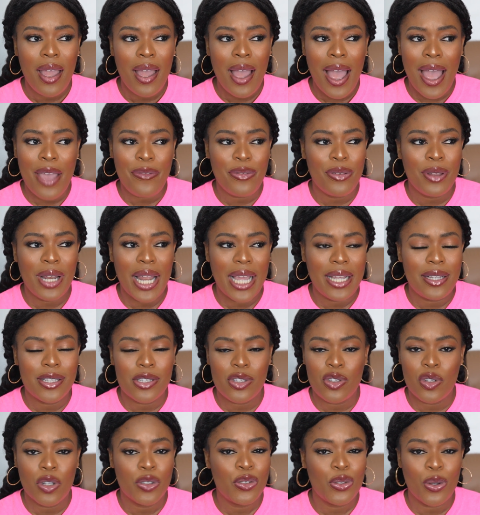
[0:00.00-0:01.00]
I feel like it's
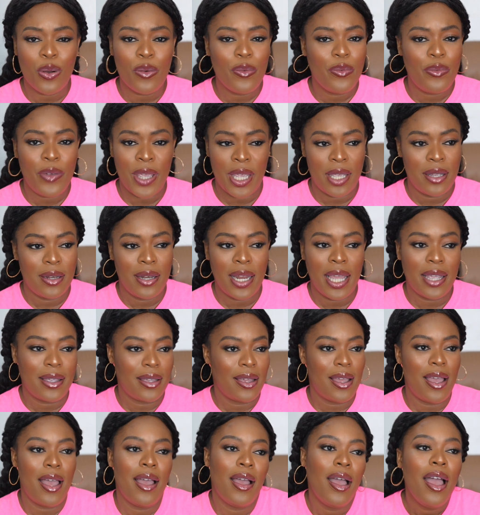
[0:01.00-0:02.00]
just unfair. Like,
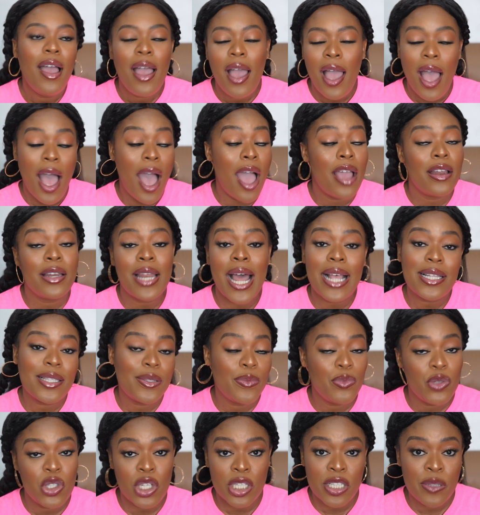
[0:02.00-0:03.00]
that's
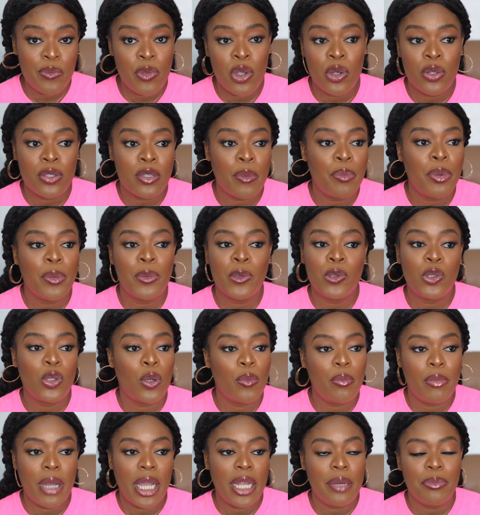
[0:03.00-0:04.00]
just me. Some people
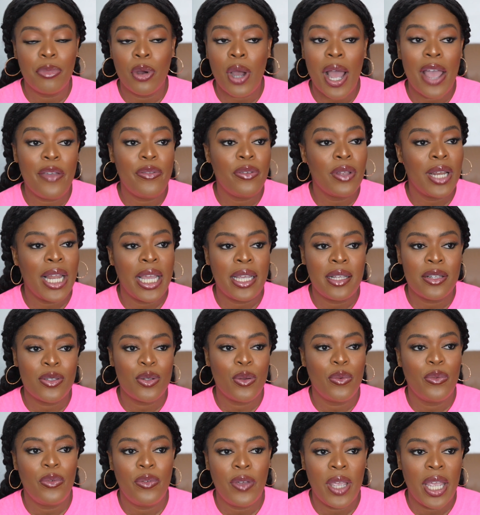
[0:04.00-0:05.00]
don't mind, but I feel like it's
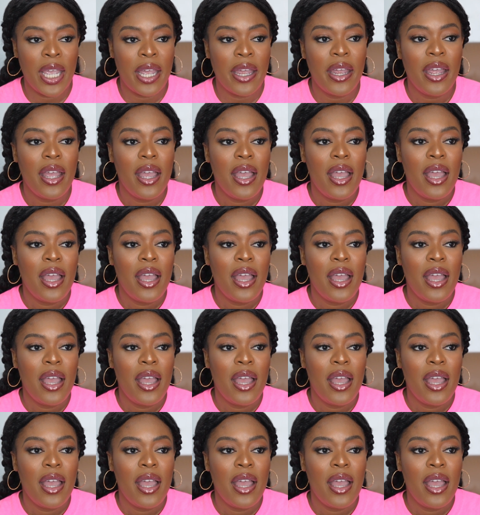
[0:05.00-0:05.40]
unfair.